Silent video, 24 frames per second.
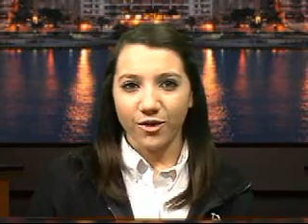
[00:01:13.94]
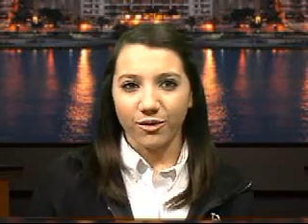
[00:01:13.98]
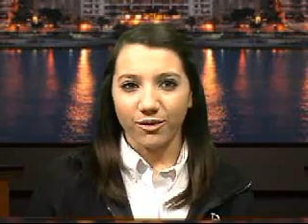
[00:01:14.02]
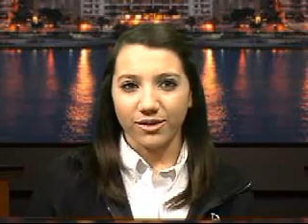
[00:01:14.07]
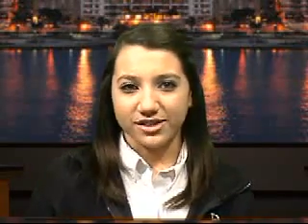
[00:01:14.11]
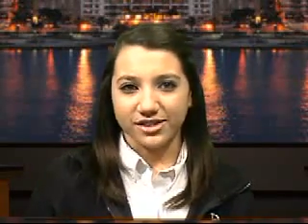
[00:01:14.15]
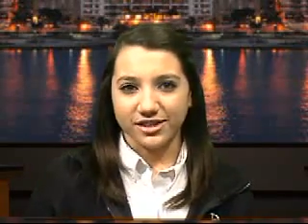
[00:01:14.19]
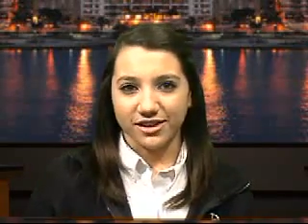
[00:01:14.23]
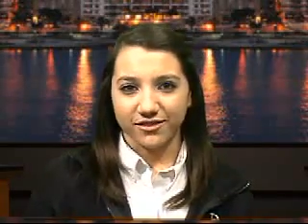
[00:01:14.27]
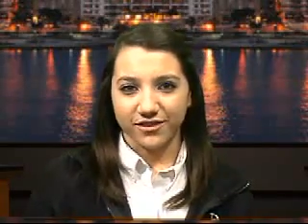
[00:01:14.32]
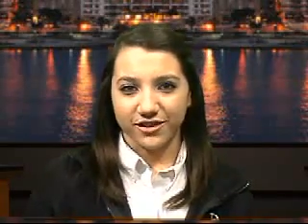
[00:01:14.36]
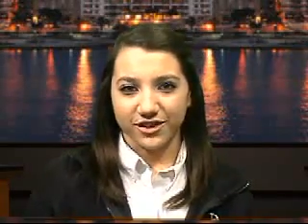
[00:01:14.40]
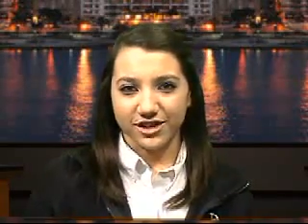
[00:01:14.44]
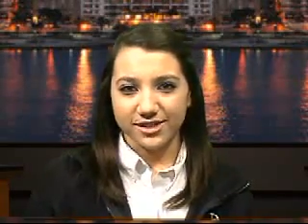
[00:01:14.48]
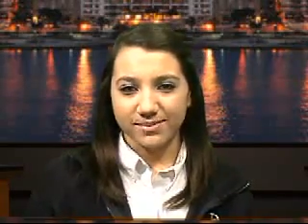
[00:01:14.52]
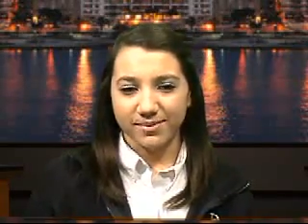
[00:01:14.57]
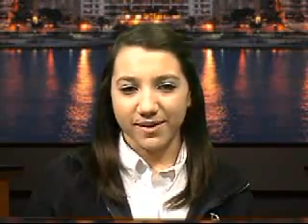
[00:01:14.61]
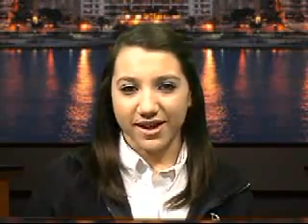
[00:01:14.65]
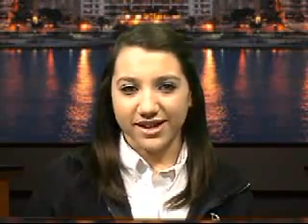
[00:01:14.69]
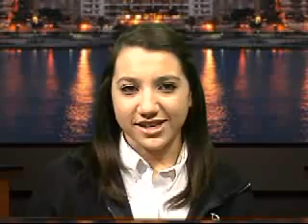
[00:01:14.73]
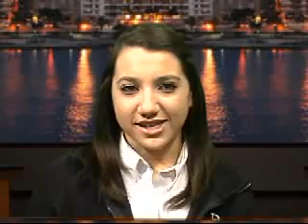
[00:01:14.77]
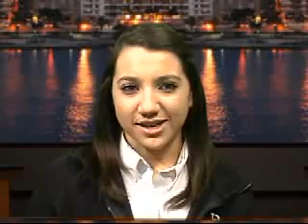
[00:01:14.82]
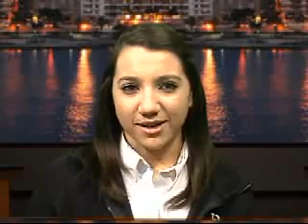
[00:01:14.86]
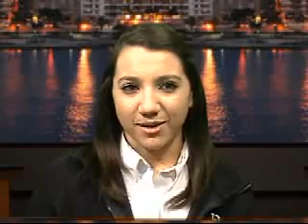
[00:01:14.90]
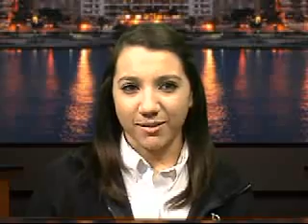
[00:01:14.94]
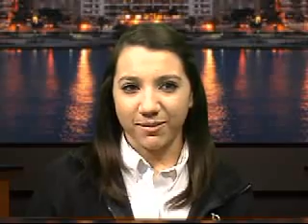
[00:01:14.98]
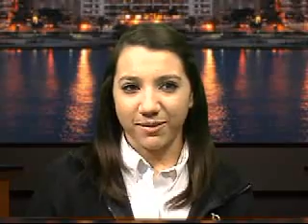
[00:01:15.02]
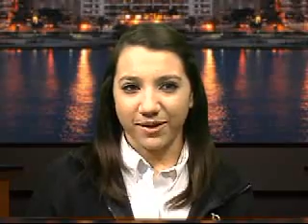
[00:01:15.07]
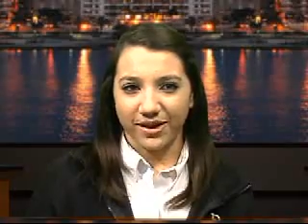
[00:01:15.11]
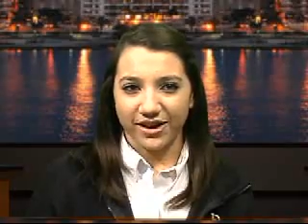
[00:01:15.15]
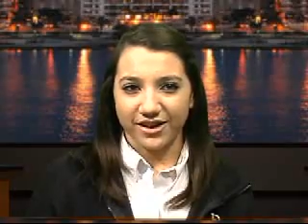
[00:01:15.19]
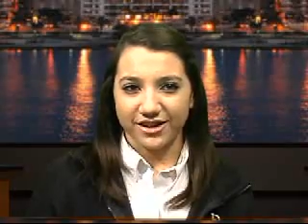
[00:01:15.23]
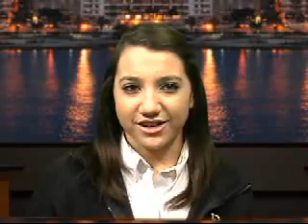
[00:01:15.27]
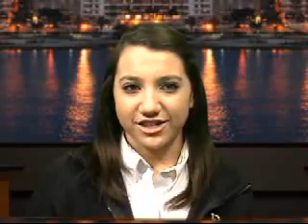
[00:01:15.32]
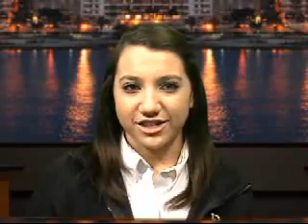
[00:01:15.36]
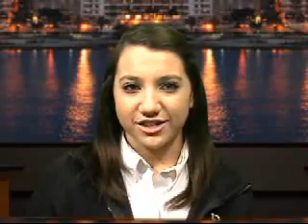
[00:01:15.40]
was the first basketball
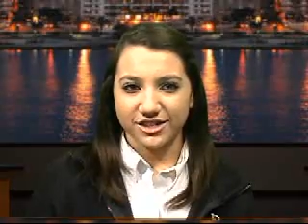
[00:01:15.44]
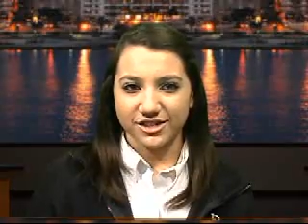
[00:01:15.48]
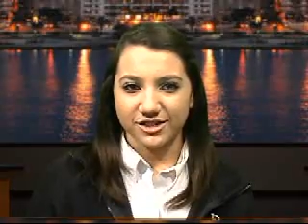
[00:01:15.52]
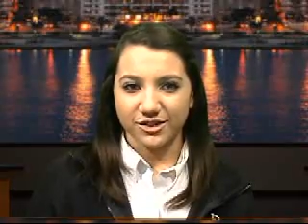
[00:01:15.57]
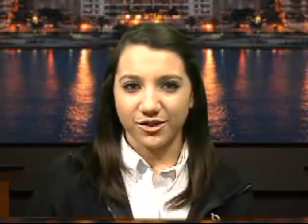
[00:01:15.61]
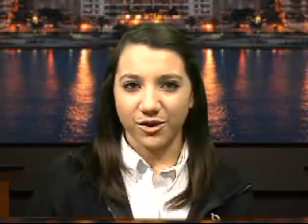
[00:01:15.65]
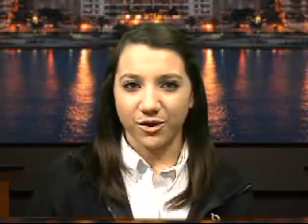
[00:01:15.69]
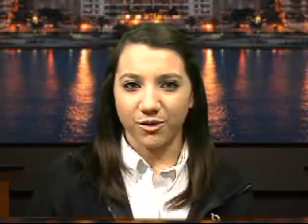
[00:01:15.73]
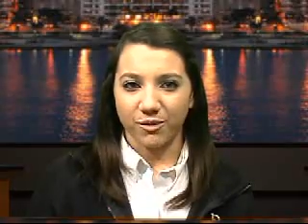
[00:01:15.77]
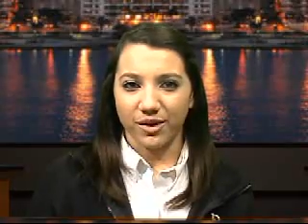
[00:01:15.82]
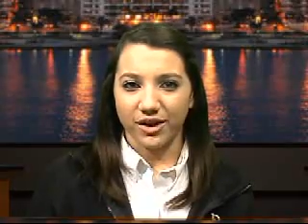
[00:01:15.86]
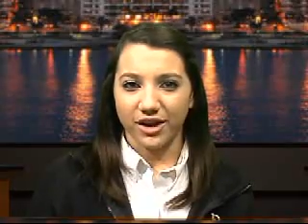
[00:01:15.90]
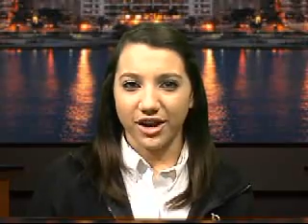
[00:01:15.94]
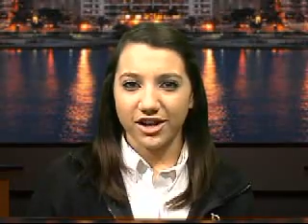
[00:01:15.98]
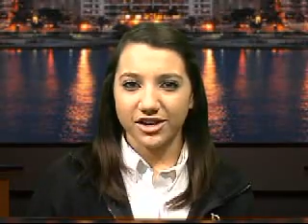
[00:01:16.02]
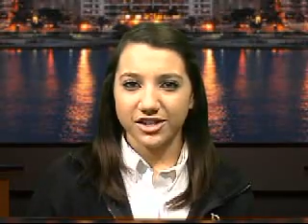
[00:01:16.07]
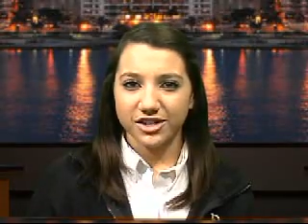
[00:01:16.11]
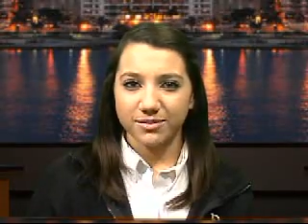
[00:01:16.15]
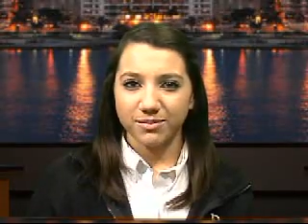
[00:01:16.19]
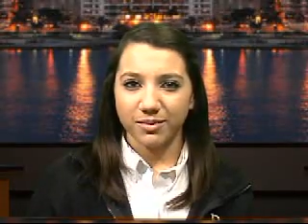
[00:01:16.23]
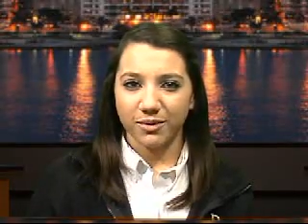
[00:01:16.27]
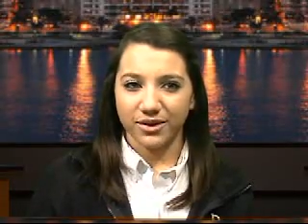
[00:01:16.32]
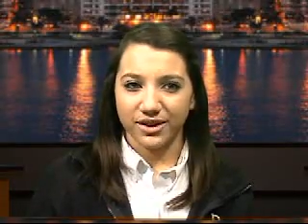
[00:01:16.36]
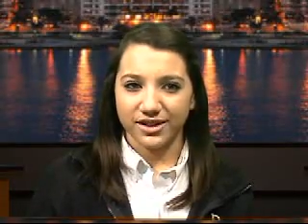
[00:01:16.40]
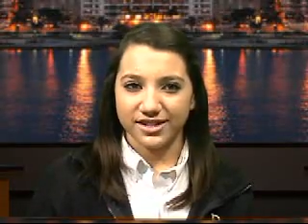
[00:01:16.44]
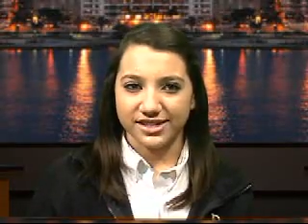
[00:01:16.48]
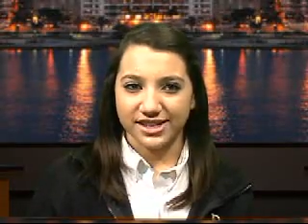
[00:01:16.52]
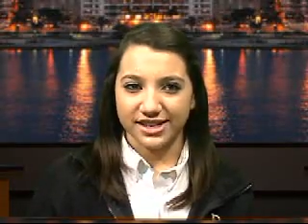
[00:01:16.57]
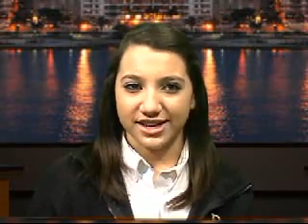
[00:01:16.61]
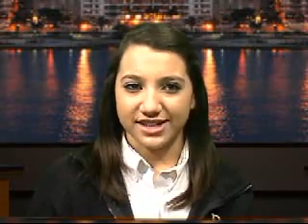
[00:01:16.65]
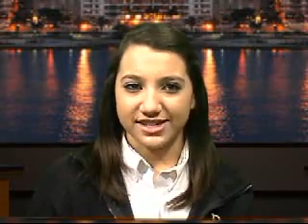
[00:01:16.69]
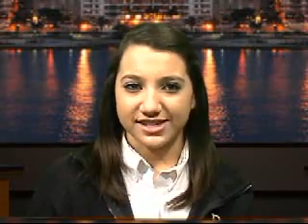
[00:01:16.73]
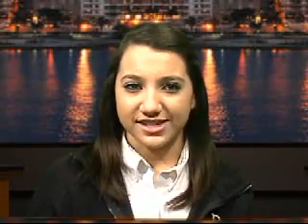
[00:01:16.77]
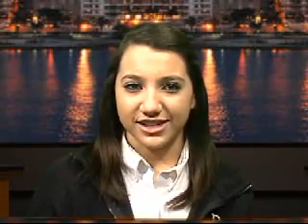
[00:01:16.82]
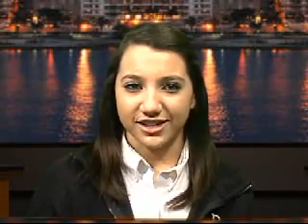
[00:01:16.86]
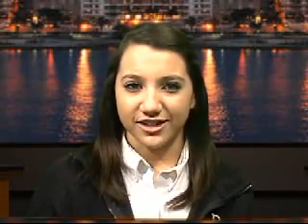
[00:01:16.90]
player to score 100 points in
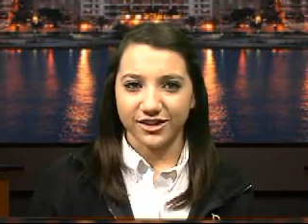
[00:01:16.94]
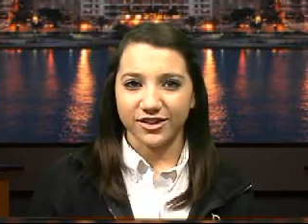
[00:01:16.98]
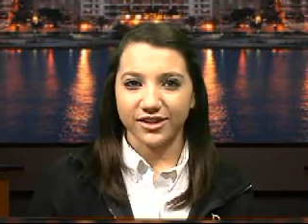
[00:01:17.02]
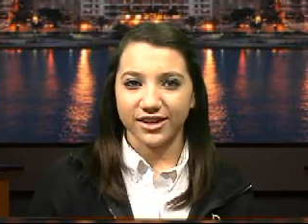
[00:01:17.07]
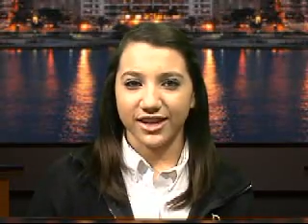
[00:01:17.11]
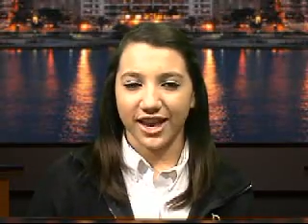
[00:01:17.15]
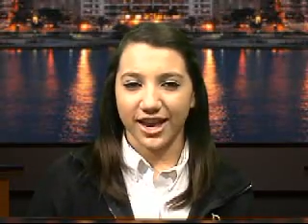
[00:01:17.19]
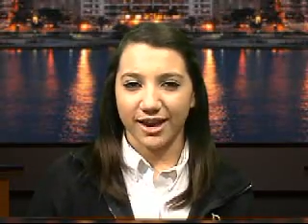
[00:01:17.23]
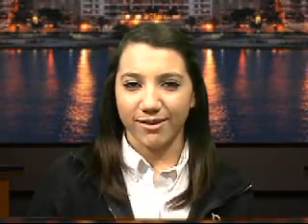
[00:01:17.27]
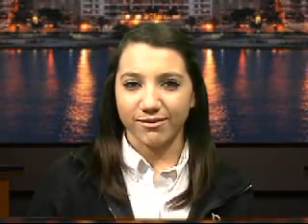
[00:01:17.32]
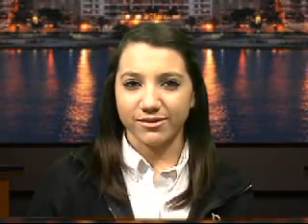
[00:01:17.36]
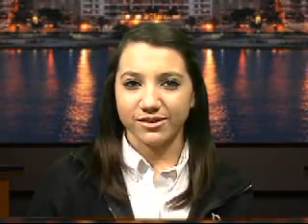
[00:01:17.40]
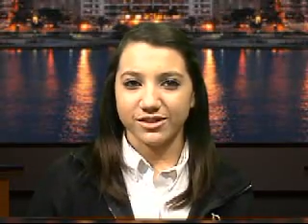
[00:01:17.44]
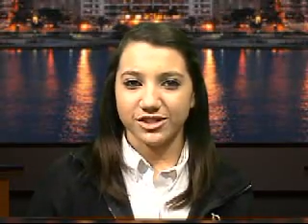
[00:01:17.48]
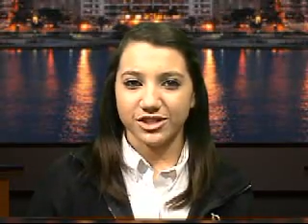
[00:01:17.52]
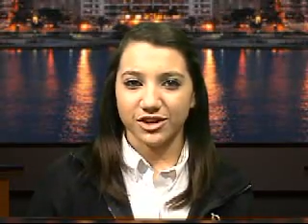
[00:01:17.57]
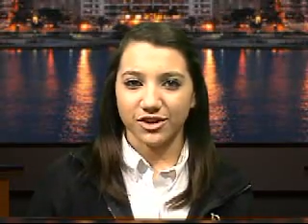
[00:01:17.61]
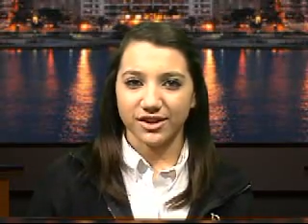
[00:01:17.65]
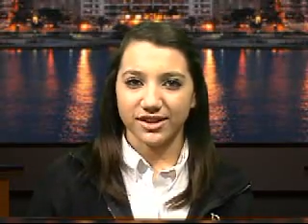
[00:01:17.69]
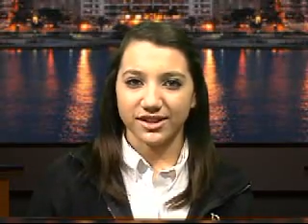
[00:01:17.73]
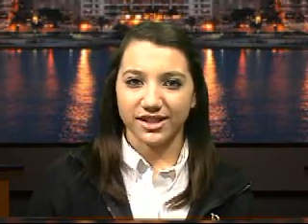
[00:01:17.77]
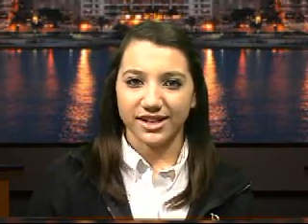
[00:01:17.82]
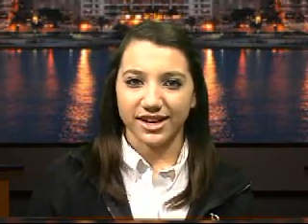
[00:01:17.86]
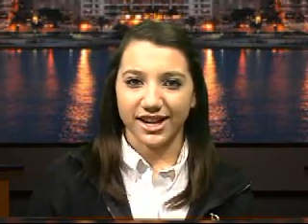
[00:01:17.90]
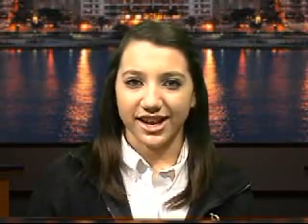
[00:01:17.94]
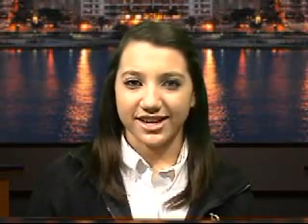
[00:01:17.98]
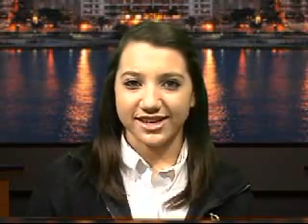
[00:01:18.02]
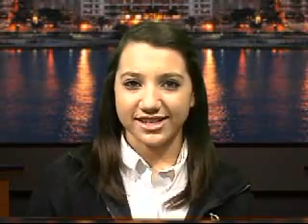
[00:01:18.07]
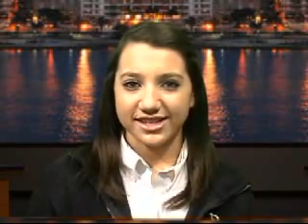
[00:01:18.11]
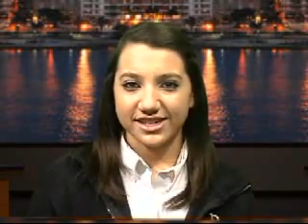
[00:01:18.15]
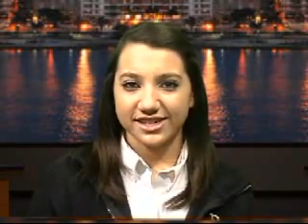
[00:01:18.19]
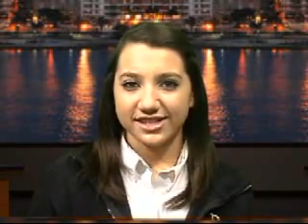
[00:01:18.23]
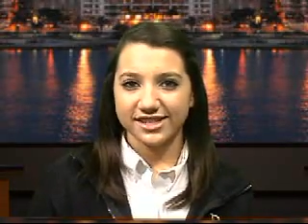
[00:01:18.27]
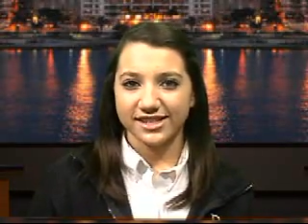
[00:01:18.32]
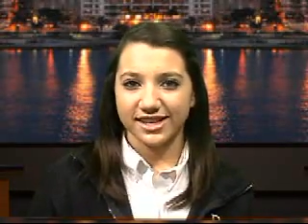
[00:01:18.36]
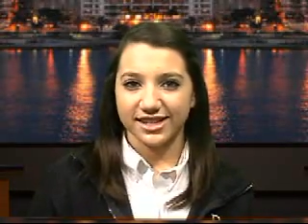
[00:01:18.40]
a single game during the
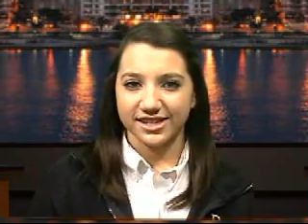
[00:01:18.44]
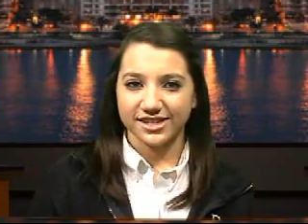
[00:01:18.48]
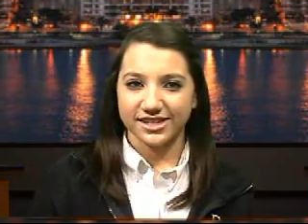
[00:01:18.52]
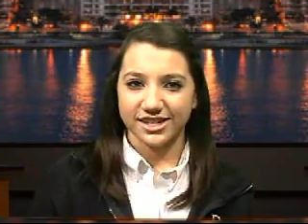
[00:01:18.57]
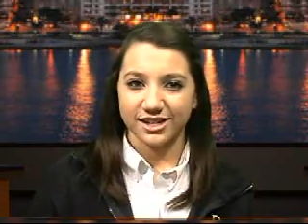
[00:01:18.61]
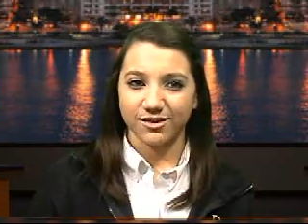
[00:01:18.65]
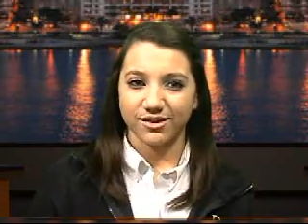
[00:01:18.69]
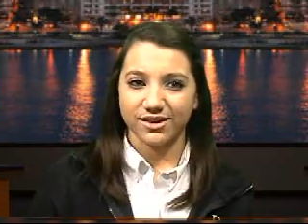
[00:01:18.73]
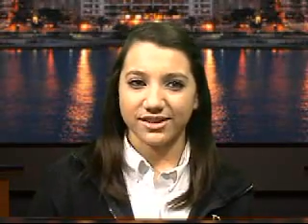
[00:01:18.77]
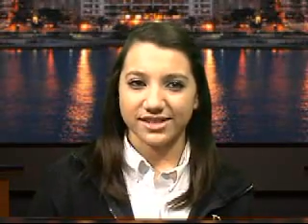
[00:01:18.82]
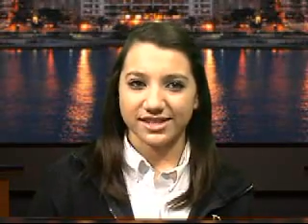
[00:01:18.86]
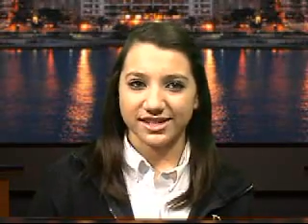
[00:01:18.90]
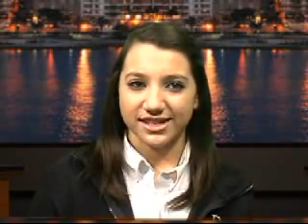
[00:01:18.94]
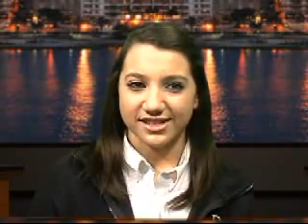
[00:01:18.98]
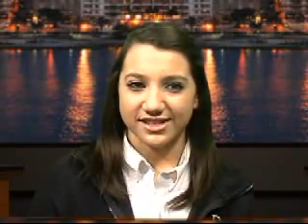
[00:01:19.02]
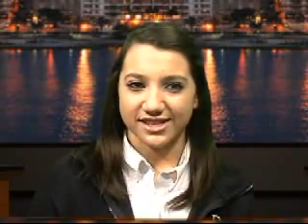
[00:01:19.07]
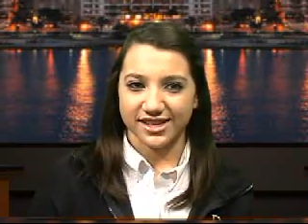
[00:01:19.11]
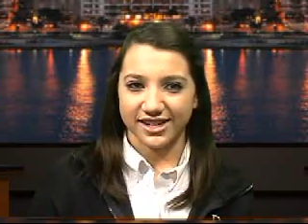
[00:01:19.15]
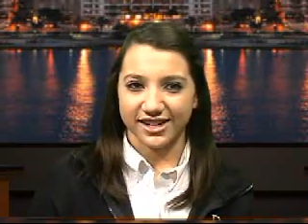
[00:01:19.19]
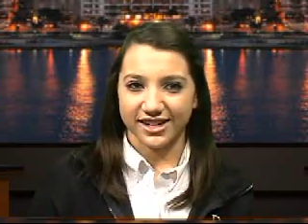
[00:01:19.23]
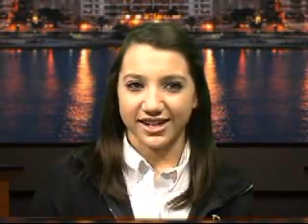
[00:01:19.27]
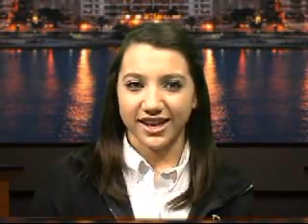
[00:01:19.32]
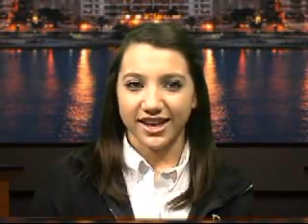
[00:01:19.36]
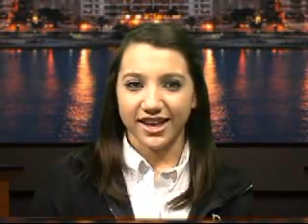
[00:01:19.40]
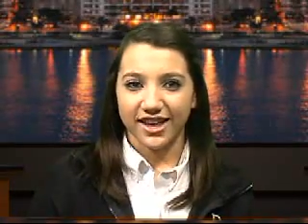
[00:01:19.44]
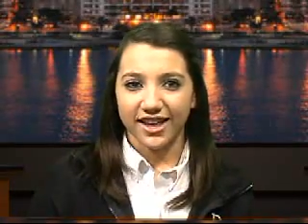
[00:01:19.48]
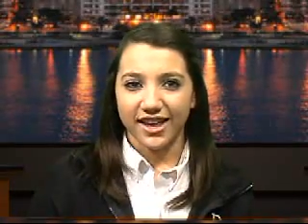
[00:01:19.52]
1961 season